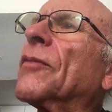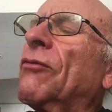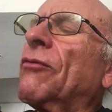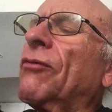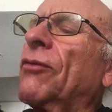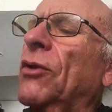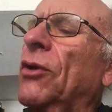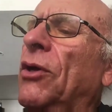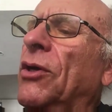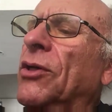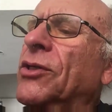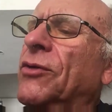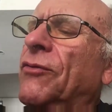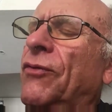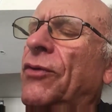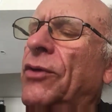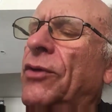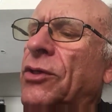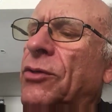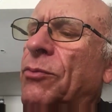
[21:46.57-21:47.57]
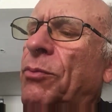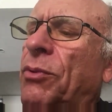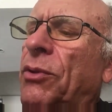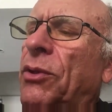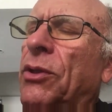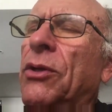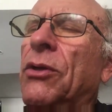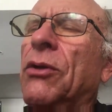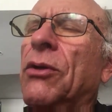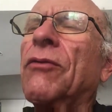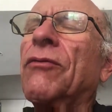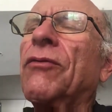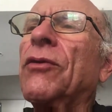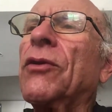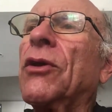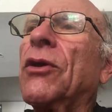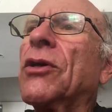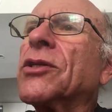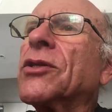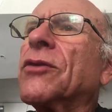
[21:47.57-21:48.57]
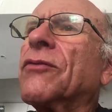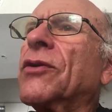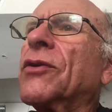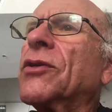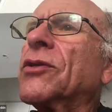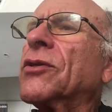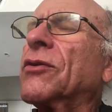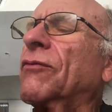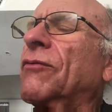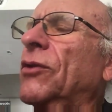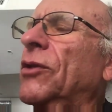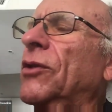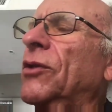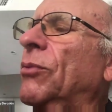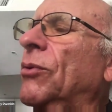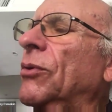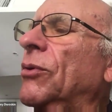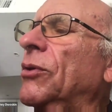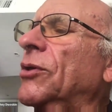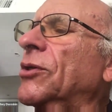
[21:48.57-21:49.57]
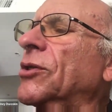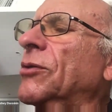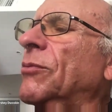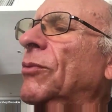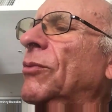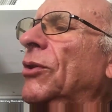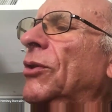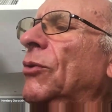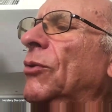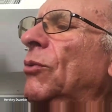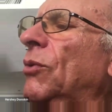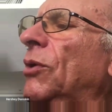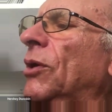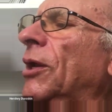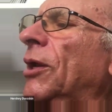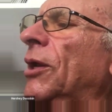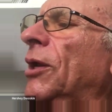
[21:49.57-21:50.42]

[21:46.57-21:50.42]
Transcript: philosophies, political philosophies of liberalism on the one